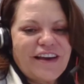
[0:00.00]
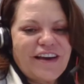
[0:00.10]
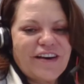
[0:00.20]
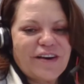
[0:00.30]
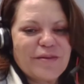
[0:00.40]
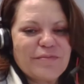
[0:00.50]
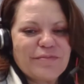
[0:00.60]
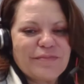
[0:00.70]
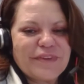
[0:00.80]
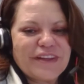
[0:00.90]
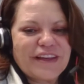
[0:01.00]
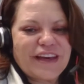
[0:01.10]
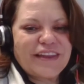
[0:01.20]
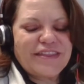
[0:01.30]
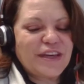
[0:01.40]

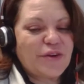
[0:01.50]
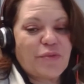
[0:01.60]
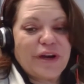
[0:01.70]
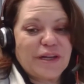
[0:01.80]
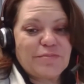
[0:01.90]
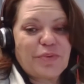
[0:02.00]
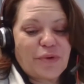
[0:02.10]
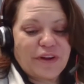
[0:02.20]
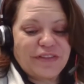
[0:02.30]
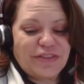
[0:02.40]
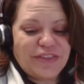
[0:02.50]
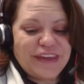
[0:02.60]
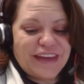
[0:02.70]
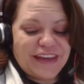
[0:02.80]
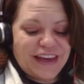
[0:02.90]
I think one important
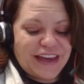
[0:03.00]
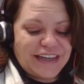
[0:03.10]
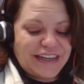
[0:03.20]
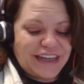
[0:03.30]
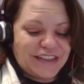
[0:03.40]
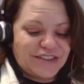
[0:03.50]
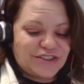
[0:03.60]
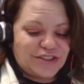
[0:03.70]
thing I didn't get